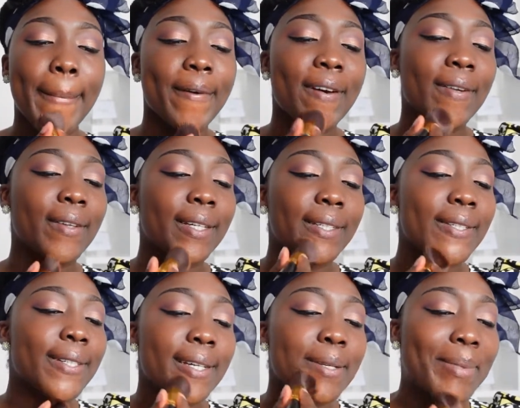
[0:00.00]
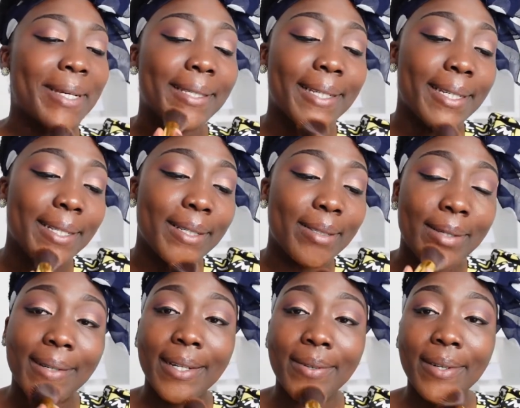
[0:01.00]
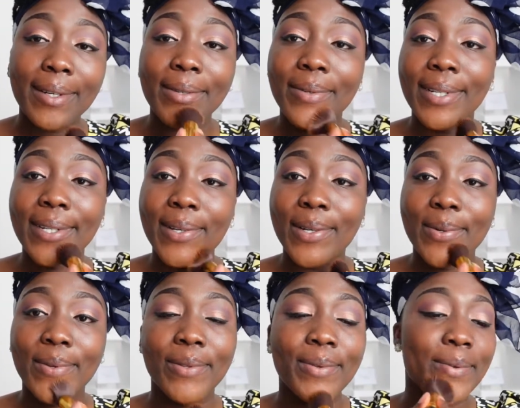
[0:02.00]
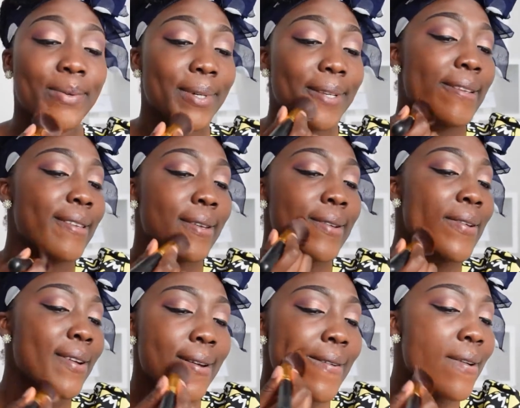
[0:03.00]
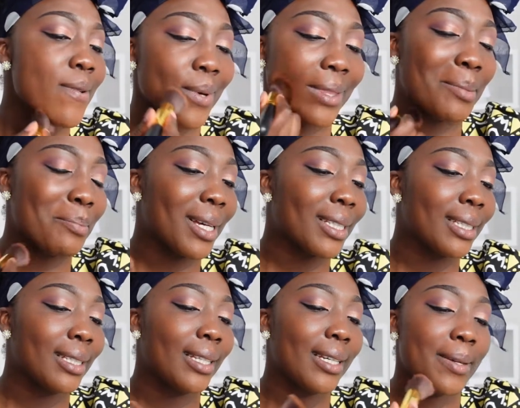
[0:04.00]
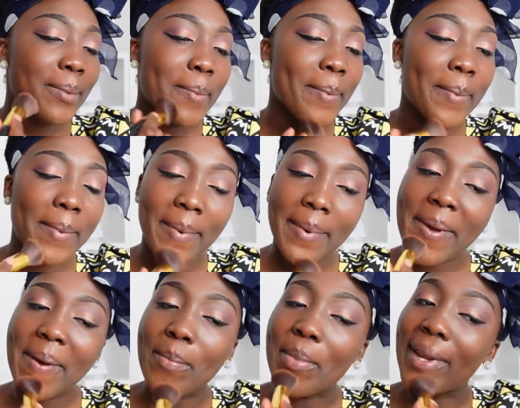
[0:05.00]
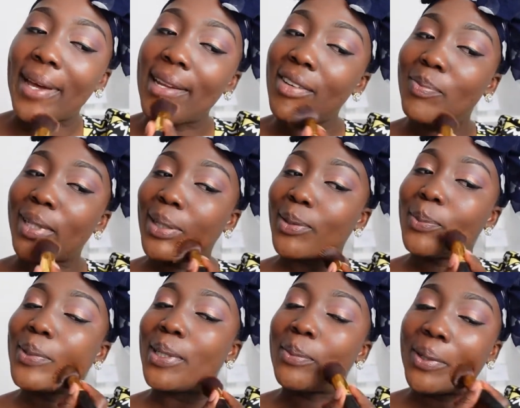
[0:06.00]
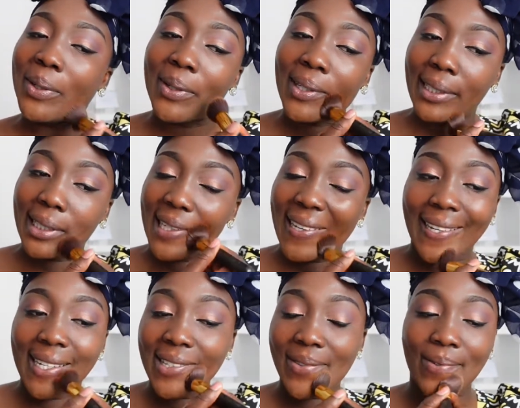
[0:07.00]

foundation, and my skin is currently really going through it with the mask knee. But I love Black Opal because it doesn't